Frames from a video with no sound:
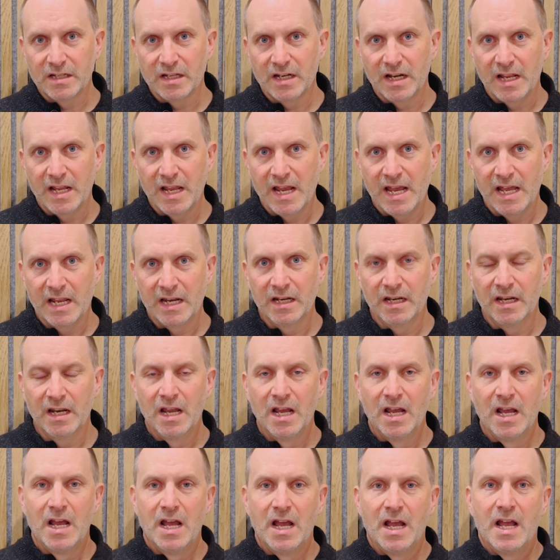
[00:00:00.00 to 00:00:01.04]
And
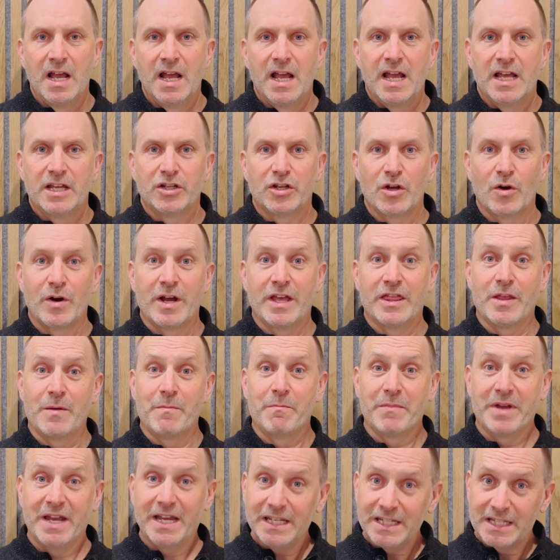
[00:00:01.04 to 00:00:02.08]
so in the
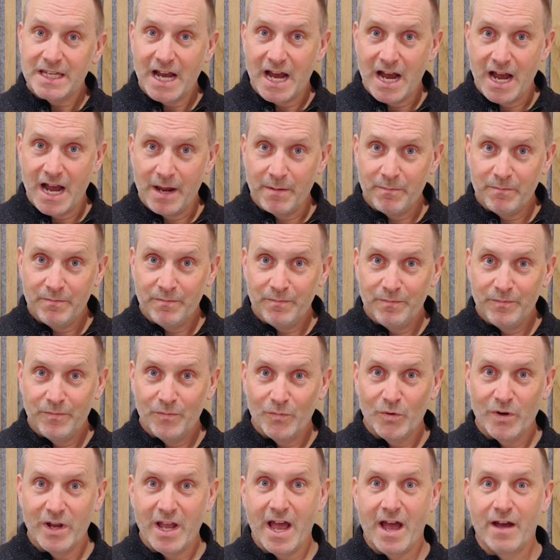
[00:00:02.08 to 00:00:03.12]
meantime,
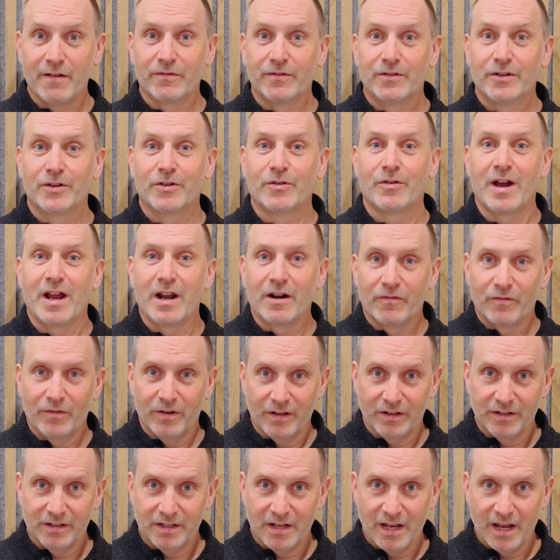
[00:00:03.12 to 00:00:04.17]
we have creative
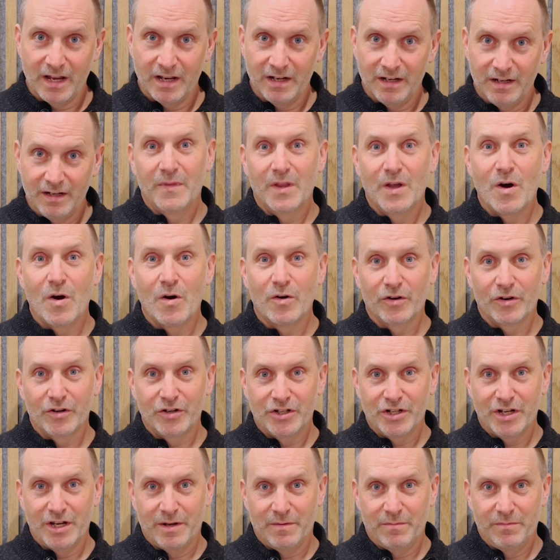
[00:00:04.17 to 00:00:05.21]
real estate
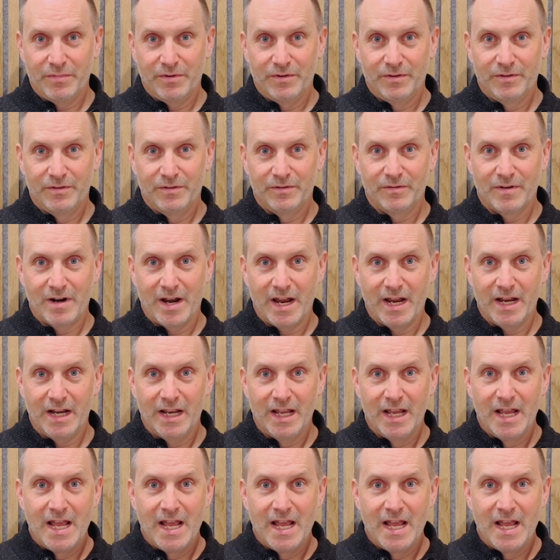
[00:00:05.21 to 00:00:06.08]
ownership, right?